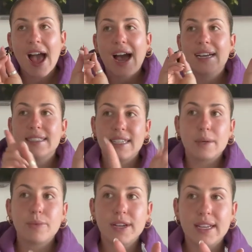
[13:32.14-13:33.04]
I
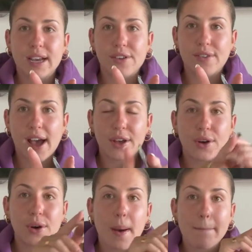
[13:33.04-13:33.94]
didn't bring a nail
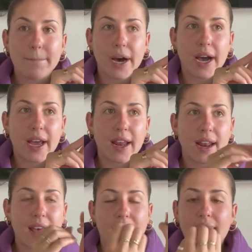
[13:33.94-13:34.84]
file,
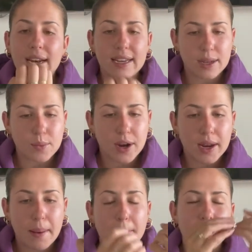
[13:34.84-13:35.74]
and I didn't need
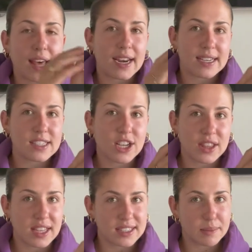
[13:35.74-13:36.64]
one, but that is a
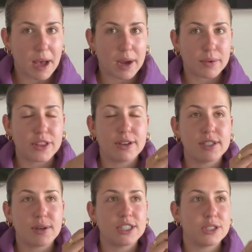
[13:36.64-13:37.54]
good thing to pack with you.
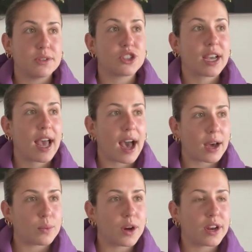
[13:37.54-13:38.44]
So I do wish I
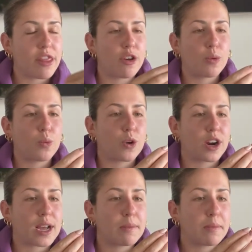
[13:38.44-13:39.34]
had one. There were
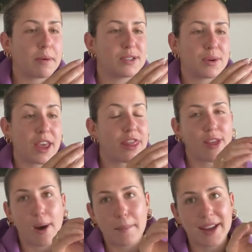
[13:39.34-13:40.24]
a couple moments where I
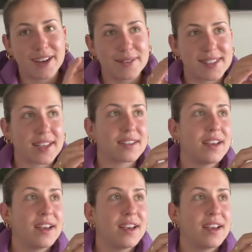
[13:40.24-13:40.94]
thought my nail was like